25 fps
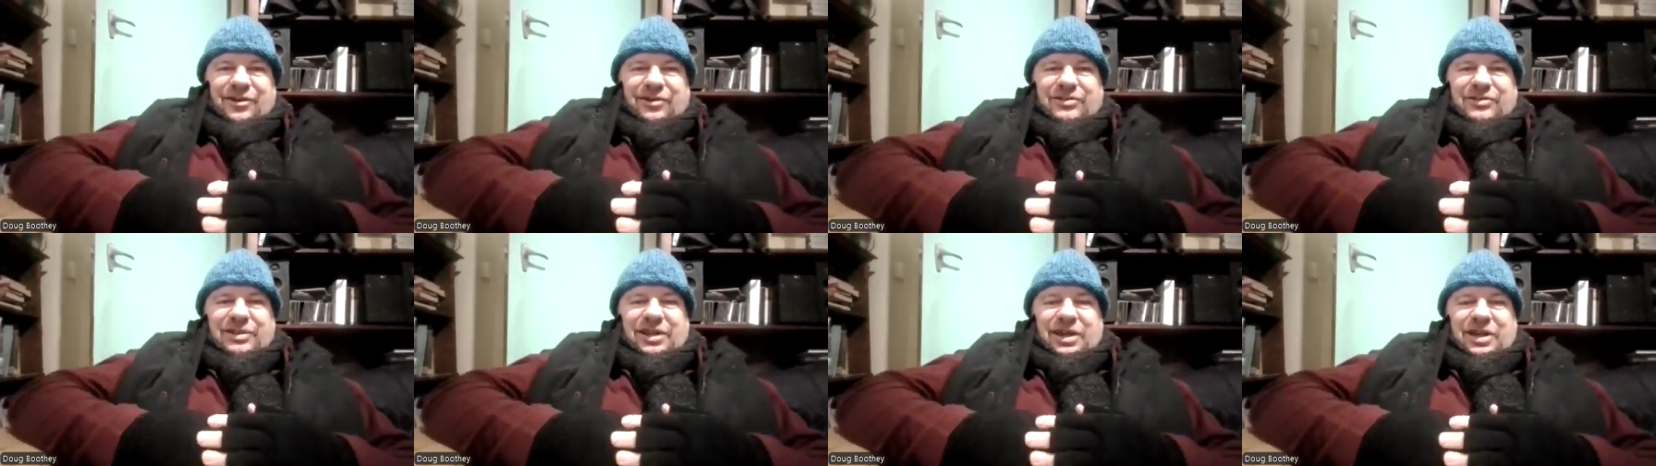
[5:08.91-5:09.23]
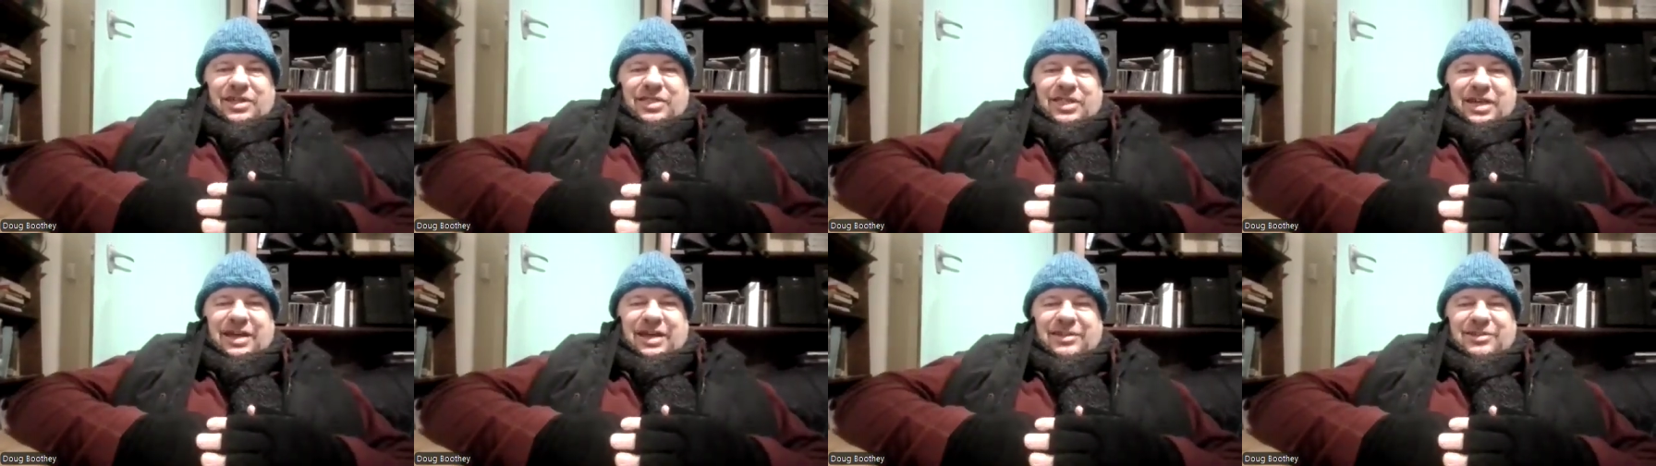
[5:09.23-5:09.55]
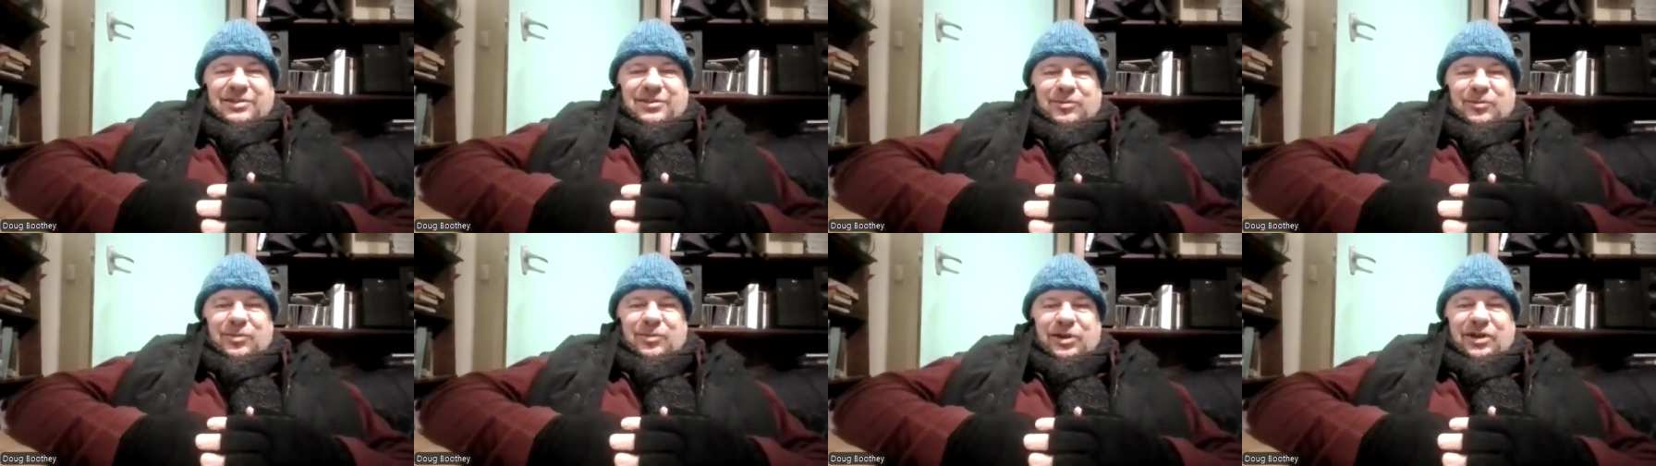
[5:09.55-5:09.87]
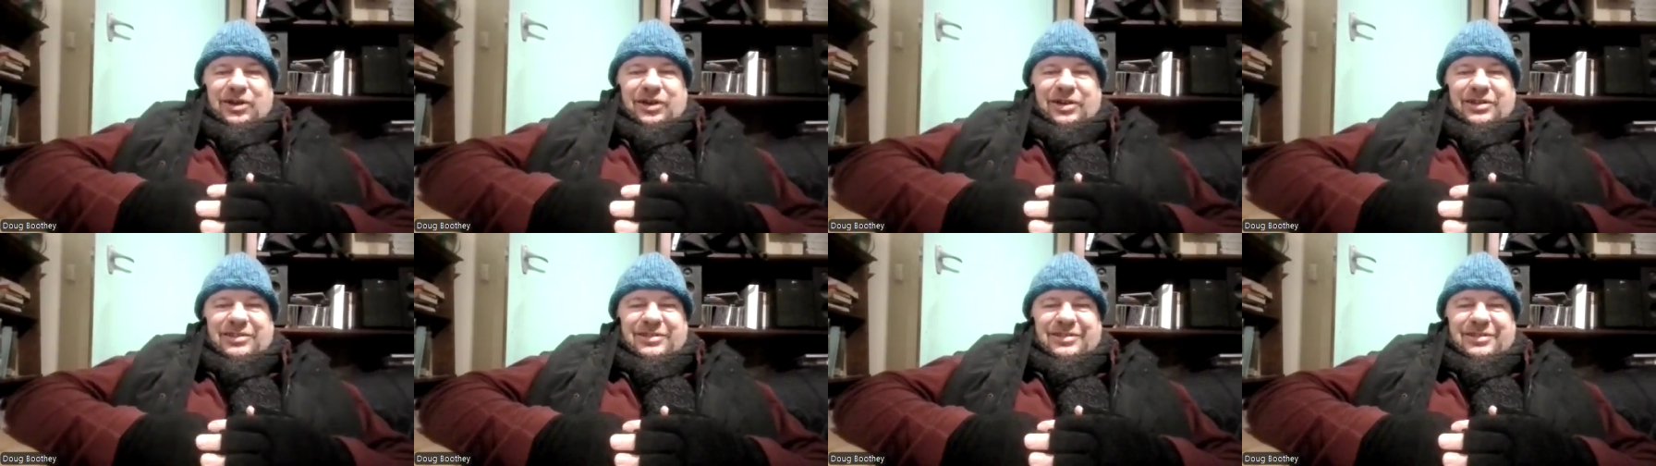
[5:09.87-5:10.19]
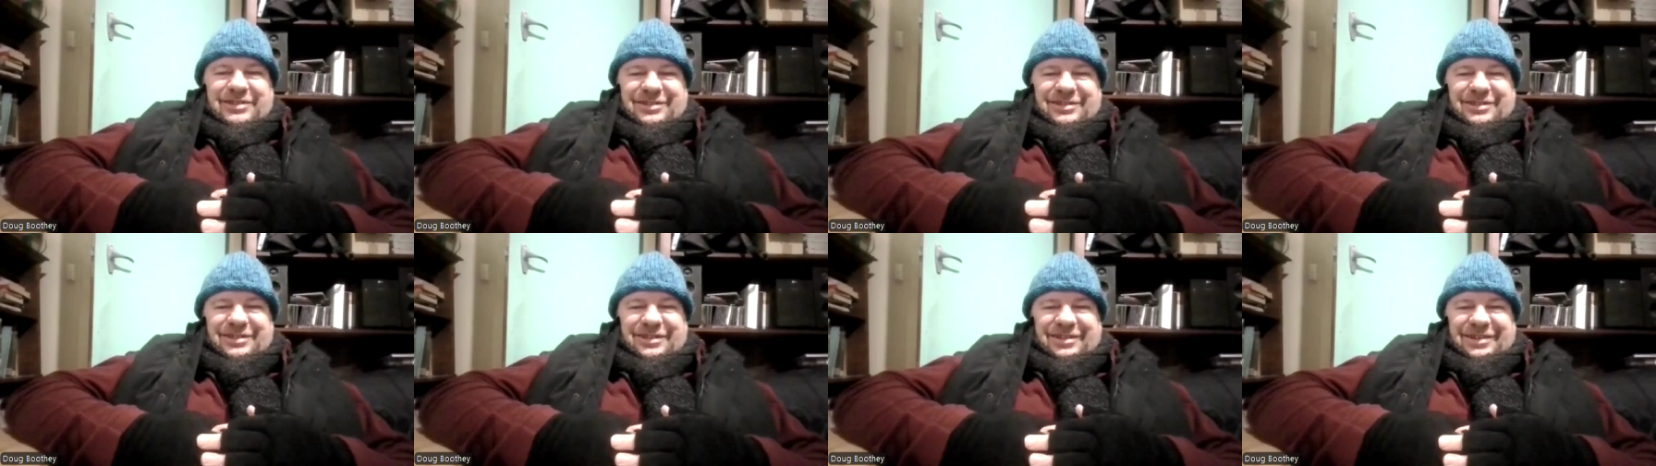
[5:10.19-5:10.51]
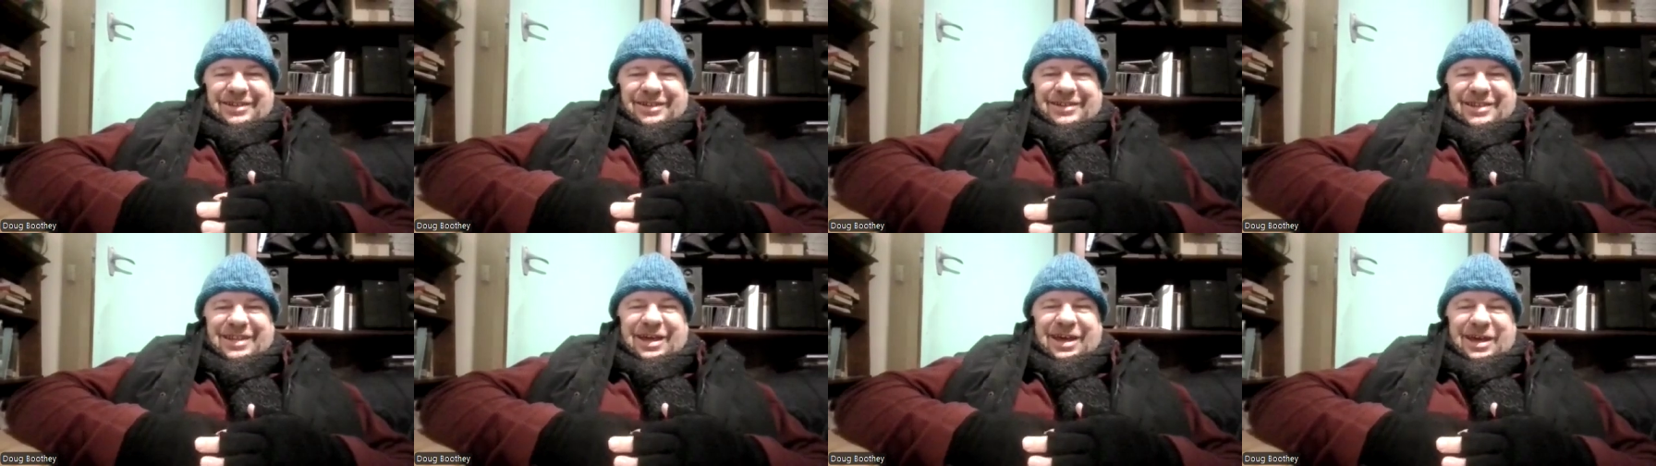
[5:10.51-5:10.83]
so thousand words.
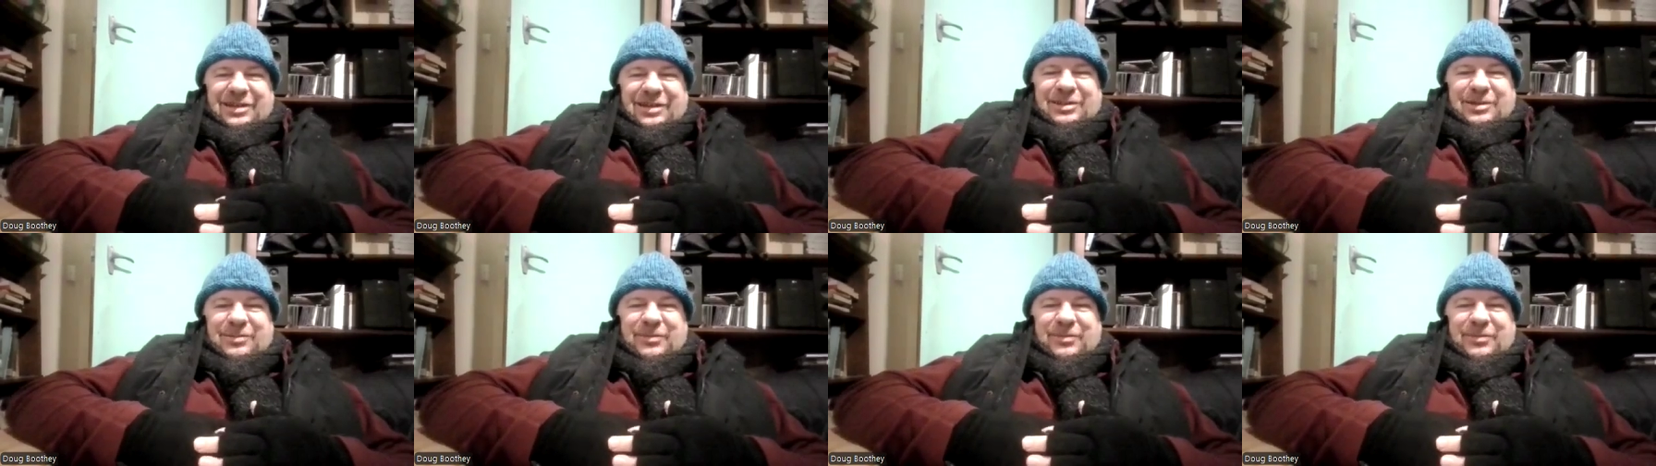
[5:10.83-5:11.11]
So it's